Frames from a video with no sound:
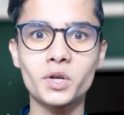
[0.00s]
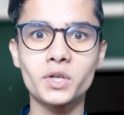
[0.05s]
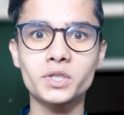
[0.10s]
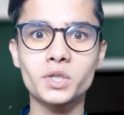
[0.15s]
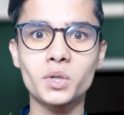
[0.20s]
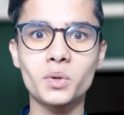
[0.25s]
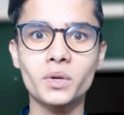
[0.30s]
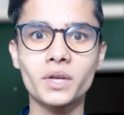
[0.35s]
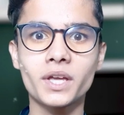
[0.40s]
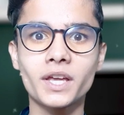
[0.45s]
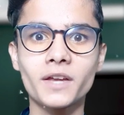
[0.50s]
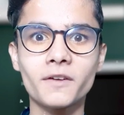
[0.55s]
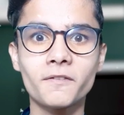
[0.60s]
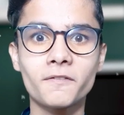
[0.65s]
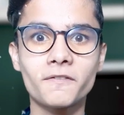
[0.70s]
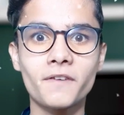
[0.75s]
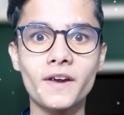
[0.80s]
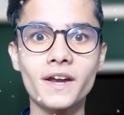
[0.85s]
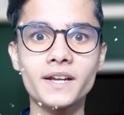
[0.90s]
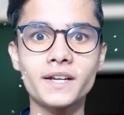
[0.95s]
is looking
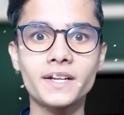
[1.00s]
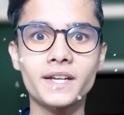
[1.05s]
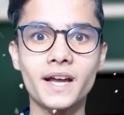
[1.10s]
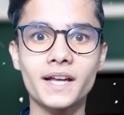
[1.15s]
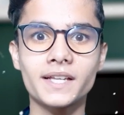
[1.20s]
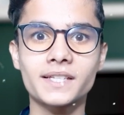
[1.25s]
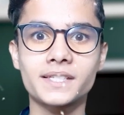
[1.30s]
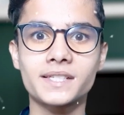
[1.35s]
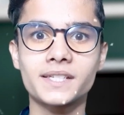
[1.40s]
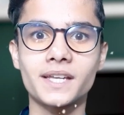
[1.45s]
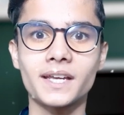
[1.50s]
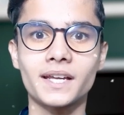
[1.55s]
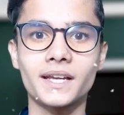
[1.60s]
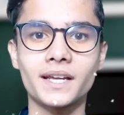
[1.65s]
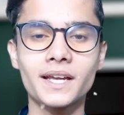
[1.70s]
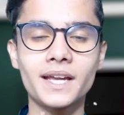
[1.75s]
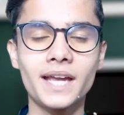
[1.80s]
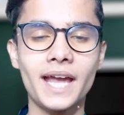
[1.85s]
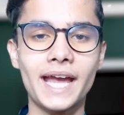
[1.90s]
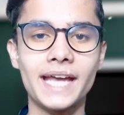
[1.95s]

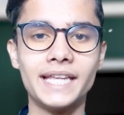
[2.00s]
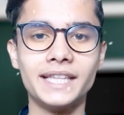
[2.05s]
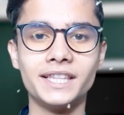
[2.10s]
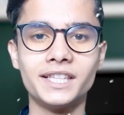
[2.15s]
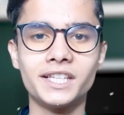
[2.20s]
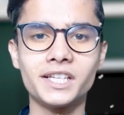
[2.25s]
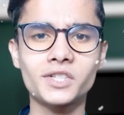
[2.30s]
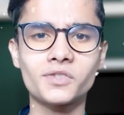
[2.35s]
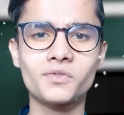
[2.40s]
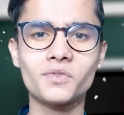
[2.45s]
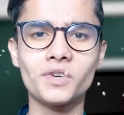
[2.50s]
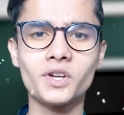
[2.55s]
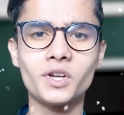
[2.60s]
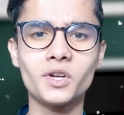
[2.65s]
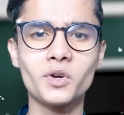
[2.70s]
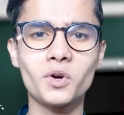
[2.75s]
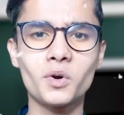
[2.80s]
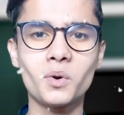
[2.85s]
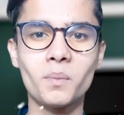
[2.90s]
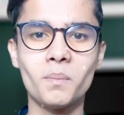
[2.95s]
fantastic and this
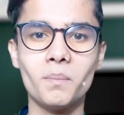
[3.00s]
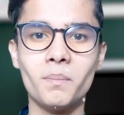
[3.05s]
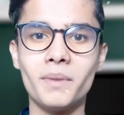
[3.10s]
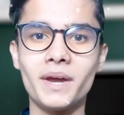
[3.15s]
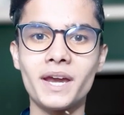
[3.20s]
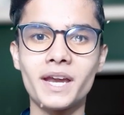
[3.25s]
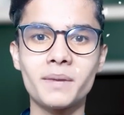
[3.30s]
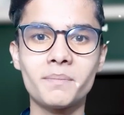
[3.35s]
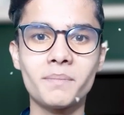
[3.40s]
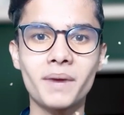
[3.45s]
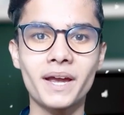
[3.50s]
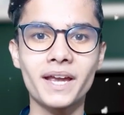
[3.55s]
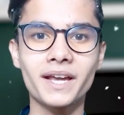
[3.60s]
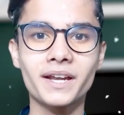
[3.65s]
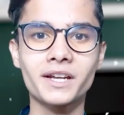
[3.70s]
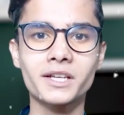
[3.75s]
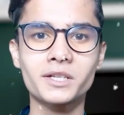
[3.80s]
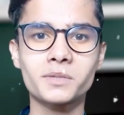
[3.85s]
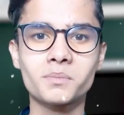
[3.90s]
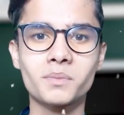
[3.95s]
video made my
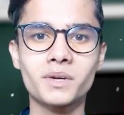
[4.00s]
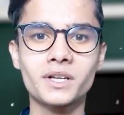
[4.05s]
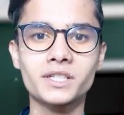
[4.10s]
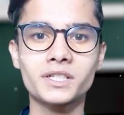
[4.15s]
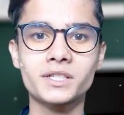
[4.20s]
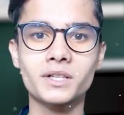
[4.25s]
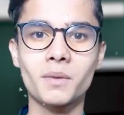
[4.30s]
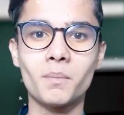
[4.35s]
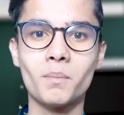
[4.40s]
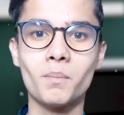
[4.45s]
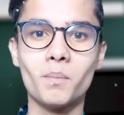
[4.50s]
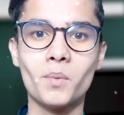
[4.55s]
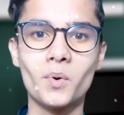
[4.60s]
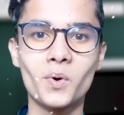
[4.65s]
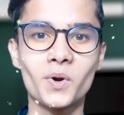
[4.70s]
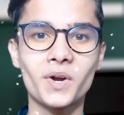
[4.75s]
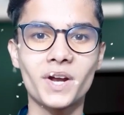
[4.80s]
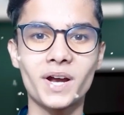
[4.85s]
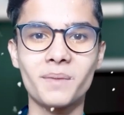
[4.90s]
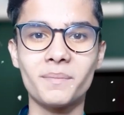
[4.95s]
Christmas
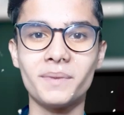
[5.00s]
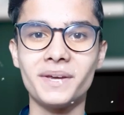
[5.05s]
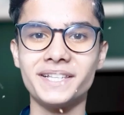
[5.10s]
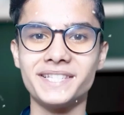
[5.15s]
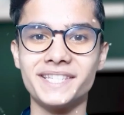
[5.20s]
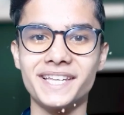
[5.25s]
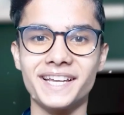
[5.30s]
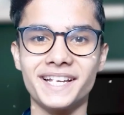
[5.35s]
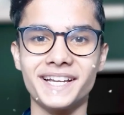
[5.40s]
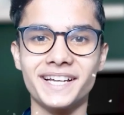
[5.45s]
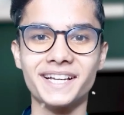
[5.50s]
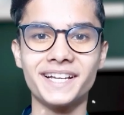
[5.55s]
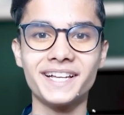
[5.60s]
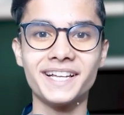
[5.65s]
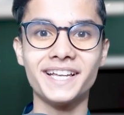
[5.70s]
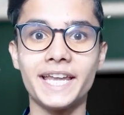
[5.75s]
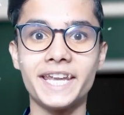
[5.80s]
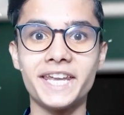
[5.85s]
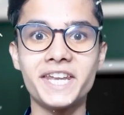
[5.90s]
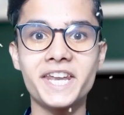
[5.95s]
more amazing.
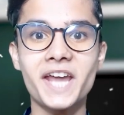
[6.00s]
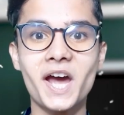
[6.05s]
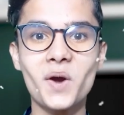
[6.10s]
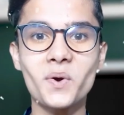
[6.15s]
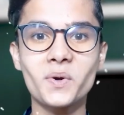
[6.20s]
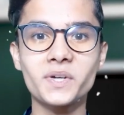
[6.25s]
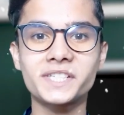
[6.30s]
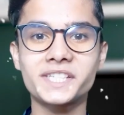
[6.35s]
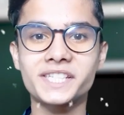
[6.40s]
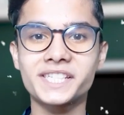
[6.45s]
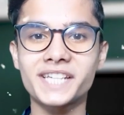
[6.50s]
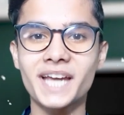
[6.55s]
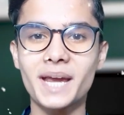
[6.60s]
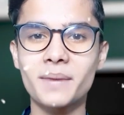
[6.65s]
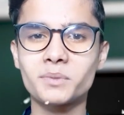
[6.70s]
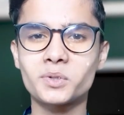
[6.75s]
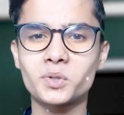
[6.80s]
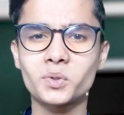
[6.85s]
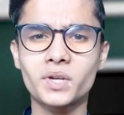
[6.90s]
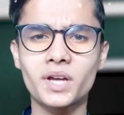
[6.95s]
Now it's
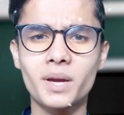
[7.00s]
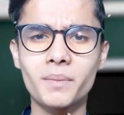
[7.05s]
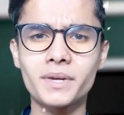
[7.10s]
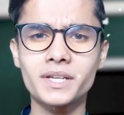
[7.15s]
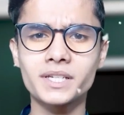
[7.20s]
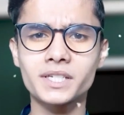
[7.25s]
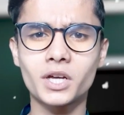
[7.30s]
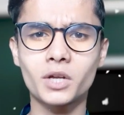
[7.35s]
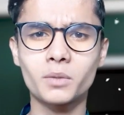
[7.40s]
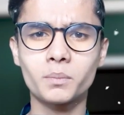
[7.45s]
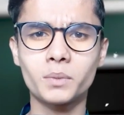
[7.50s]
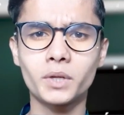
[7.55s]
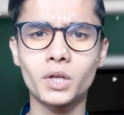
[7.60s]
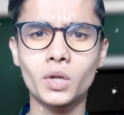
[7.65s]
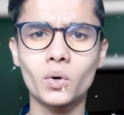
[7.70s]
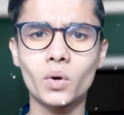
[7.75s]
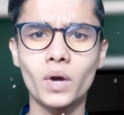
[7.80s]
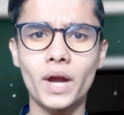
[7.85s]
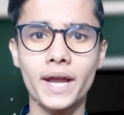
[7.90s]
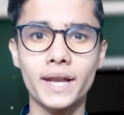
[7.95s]
time to comment down
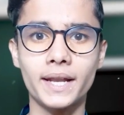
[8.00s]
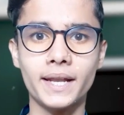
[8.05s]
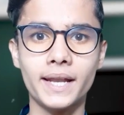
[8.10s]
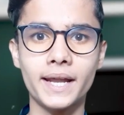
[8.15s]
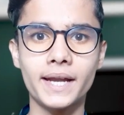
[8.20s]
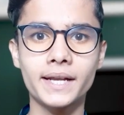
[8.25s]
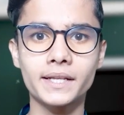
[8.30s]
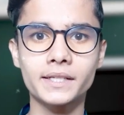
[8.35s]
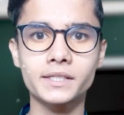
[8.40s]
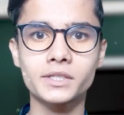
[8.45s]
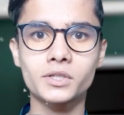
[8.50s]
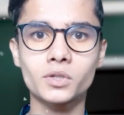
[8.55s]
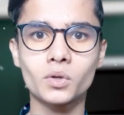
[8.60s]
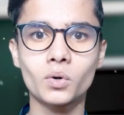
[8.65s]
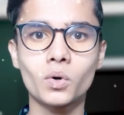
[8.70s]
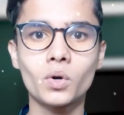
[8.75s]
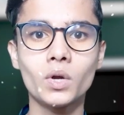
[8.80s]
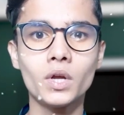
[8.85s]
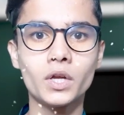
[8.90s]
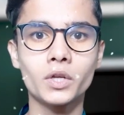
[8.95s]
below and let us
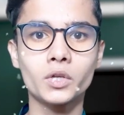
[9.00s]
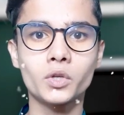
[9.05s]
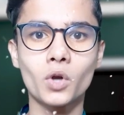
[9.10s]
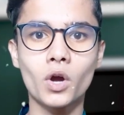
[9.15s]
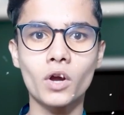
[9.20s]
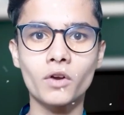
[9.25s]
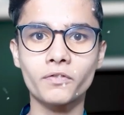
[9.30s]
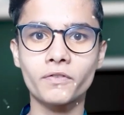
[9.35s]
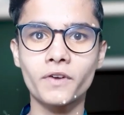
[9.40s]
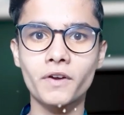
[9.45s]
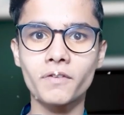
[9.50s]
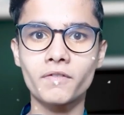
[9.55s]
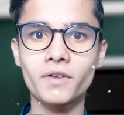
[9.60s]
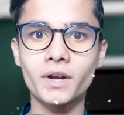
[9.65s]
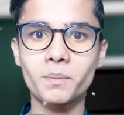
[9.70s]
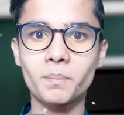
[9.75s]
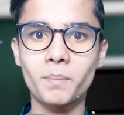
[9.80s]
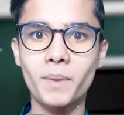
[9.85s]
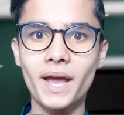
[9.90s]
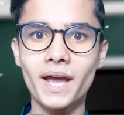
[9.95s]
know your
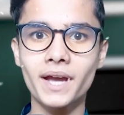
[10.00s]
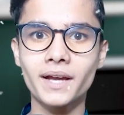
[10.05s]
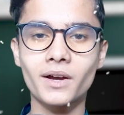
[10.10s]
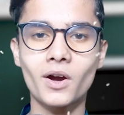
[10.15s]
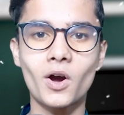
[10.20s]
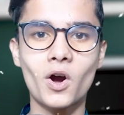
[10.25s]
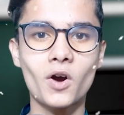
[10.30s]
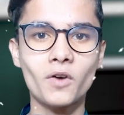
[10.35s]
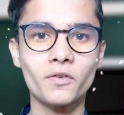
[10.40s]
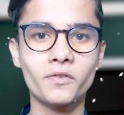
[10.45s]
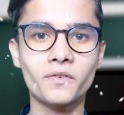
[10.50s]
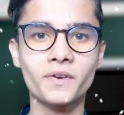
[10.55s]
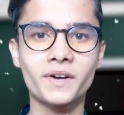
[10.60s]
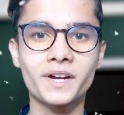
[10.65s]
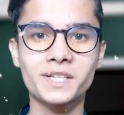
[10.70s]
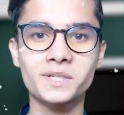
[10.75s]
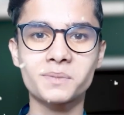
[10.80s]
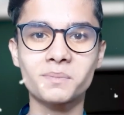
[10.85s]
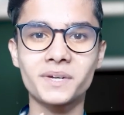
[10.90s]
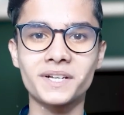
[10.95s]
favorite pack of
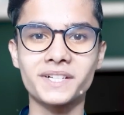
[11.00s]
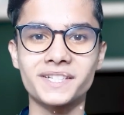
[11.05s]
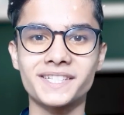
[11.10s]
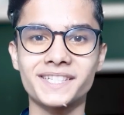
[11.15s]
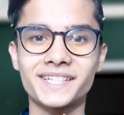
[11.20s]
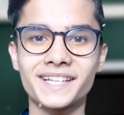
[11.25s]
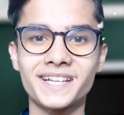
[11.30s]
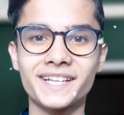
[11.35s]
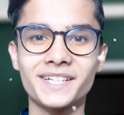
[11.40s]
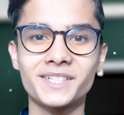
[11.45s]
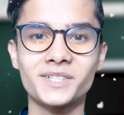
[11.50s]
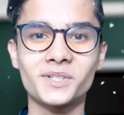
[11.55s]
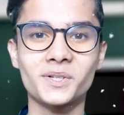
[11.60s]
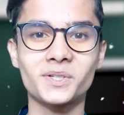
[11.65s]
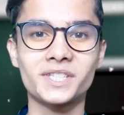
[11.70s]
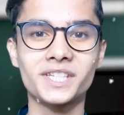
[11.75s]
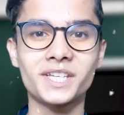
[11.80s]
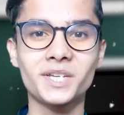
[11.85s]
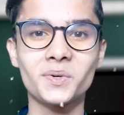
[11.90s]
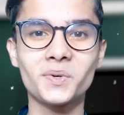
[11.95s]
Christmas. So
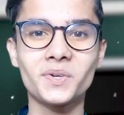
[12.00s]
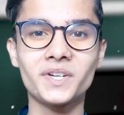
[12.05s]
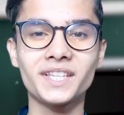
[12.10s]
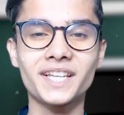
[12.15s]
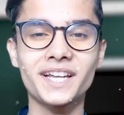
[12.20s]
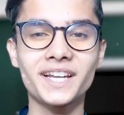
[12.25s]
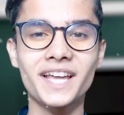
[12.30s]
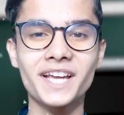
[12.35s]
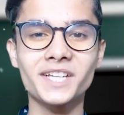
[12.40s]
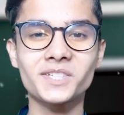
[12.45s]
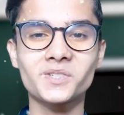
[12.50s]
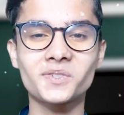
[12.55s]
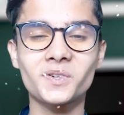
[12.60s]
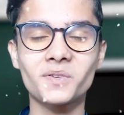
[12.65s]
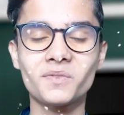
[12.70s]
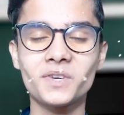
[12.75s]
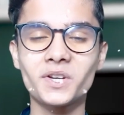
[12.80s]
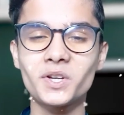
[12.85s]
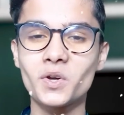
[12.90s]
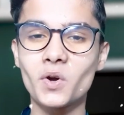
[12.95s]
see you in the next
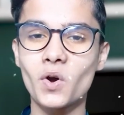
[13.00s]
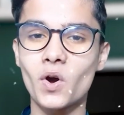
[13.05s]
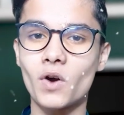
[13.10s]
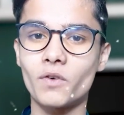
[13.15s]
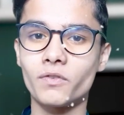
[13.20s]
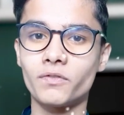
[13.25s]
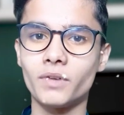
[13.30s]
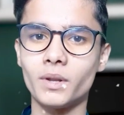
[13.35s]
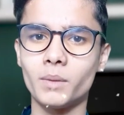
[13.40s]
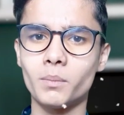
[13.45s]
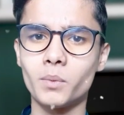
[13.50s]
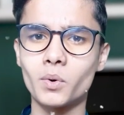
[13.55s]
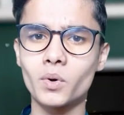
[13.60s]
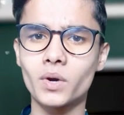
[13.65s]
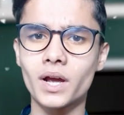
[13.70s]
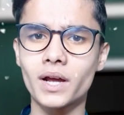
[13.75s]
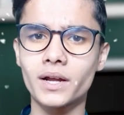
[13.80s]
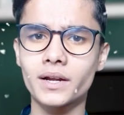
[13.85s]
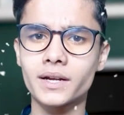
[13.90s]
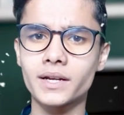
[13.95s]
one video of
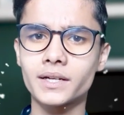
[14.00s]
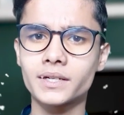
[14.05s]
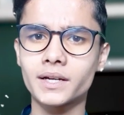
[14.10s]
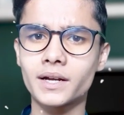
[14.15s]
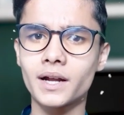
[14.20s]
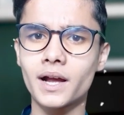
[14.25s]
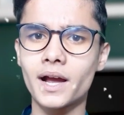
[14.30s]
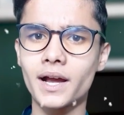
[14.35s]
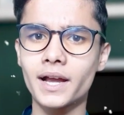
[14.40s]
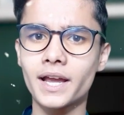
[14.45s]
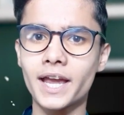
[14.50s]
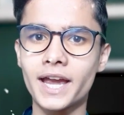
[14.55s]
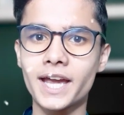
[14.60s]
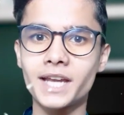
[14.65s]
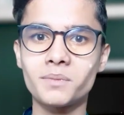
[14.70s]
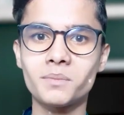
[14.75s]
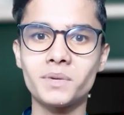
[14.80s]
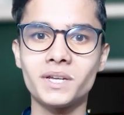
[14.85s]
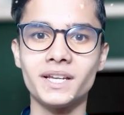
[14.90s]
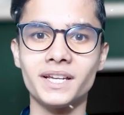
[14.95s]
Filmora Creator
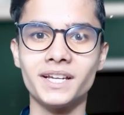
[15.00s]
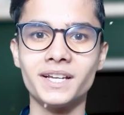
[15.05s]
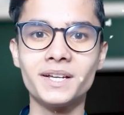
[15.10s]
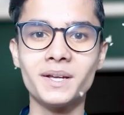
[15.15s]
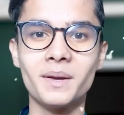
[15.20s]
Academy.